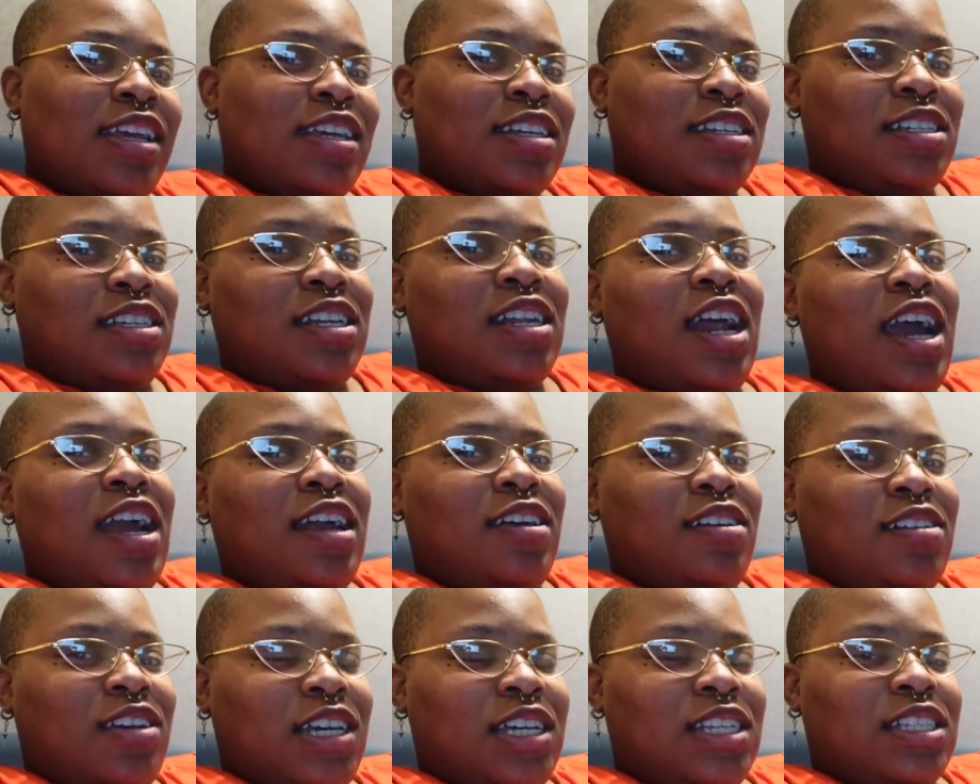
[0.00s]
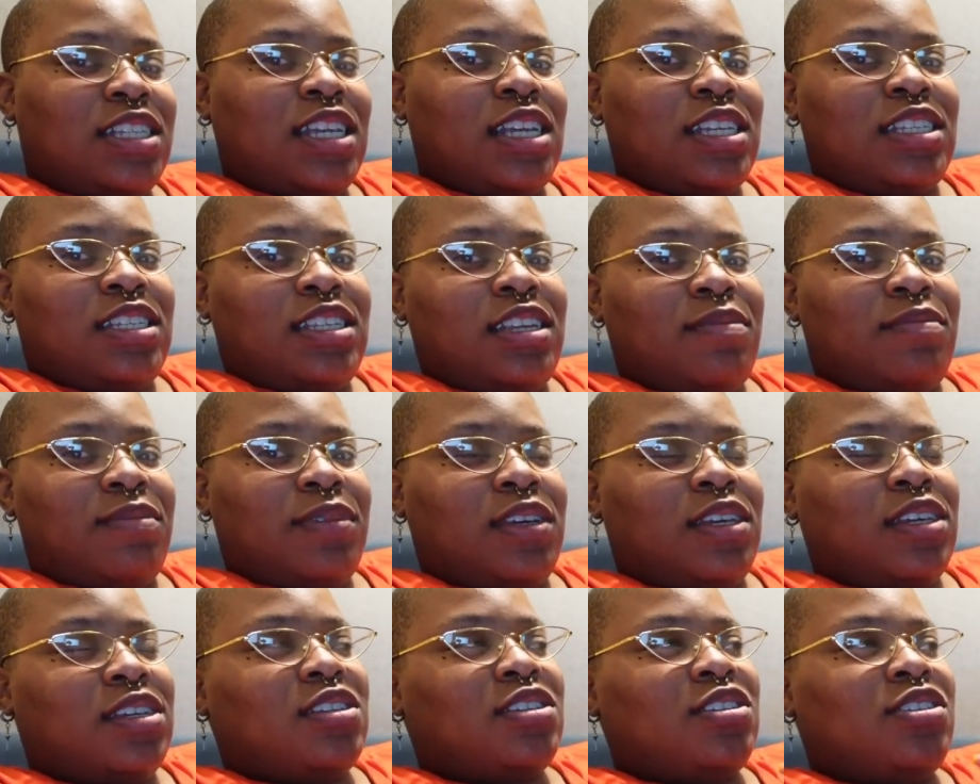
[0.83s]
should i go get tested
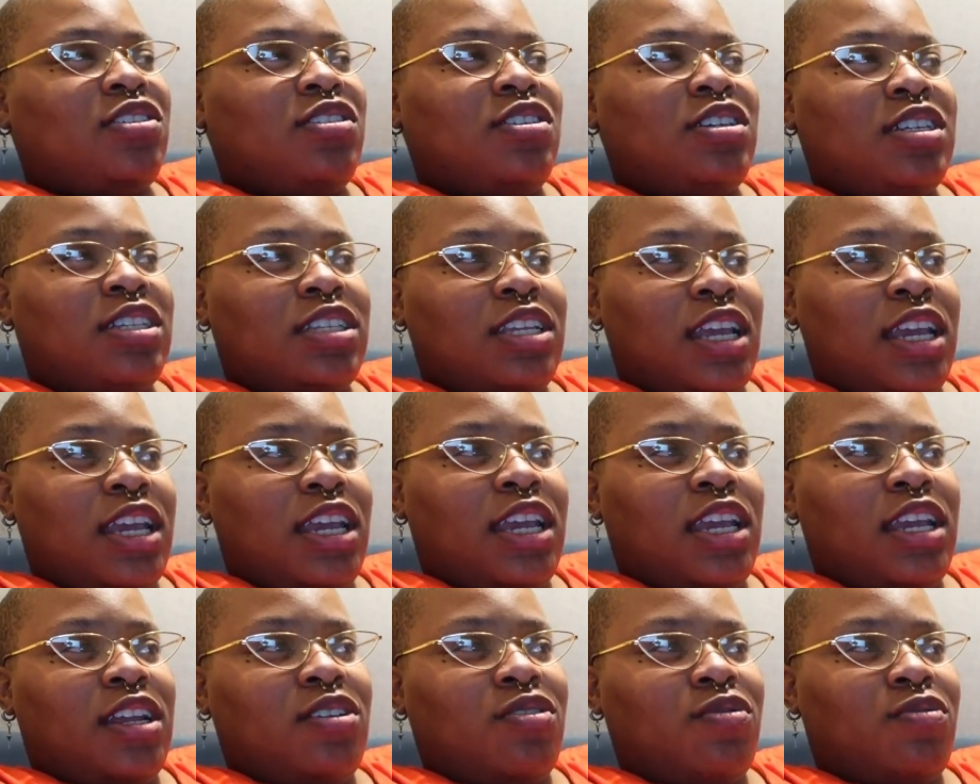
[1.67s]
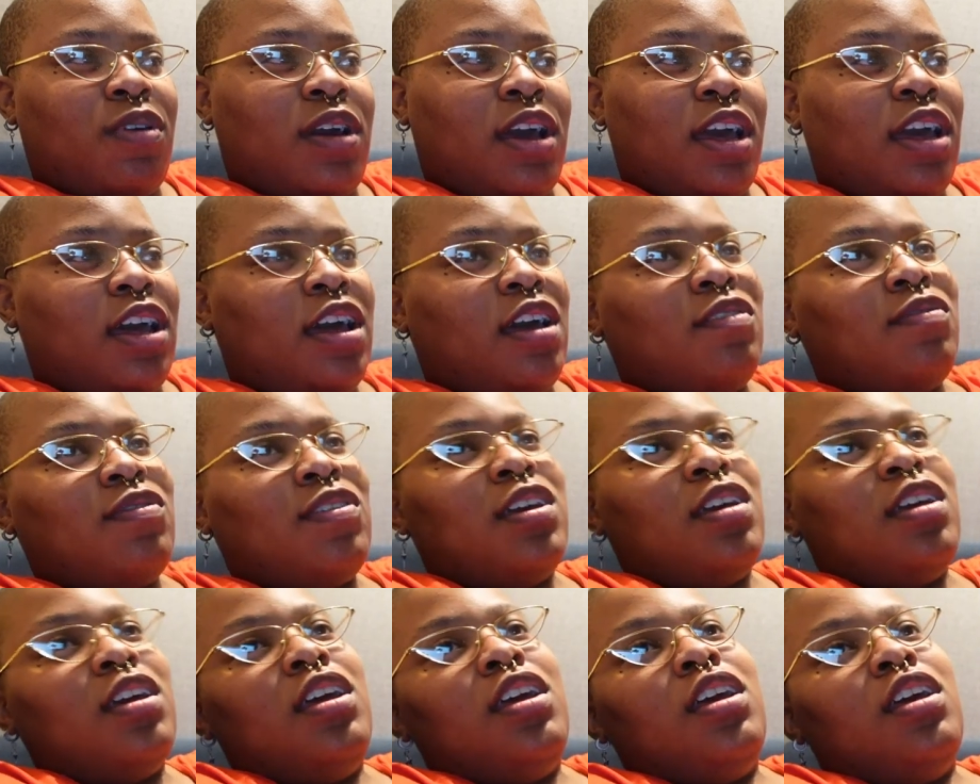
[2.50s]
because you're saying do i have
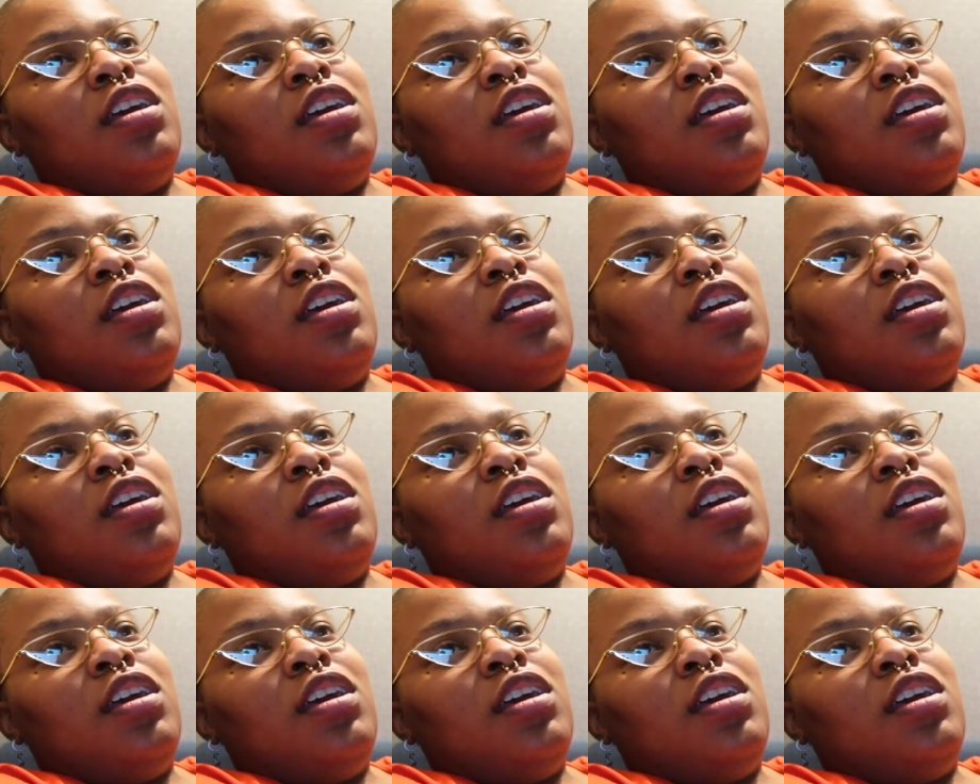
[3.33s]
it